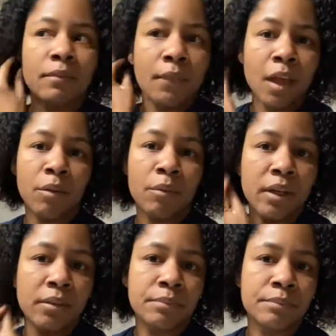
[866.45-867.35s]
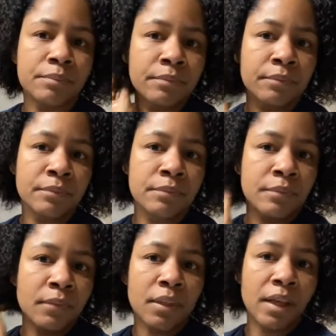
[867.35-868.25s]
All right,
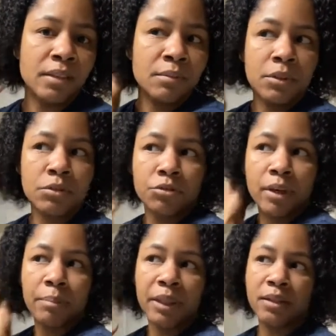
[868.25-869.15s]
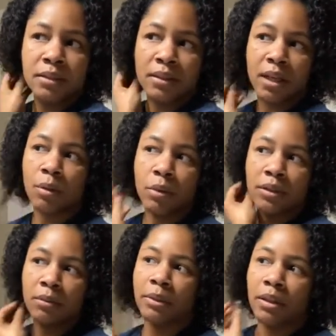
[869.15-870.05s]
got some little dry pieces that I want to
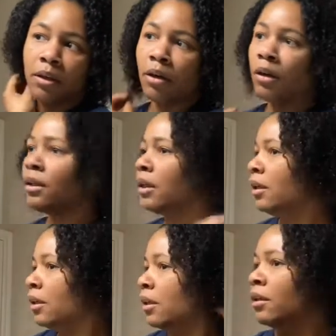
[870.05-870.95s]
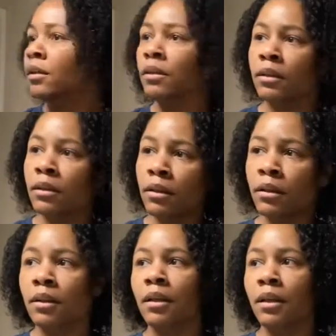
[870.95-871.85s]
be curly,
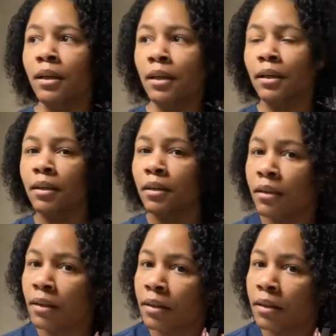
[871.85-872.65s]
and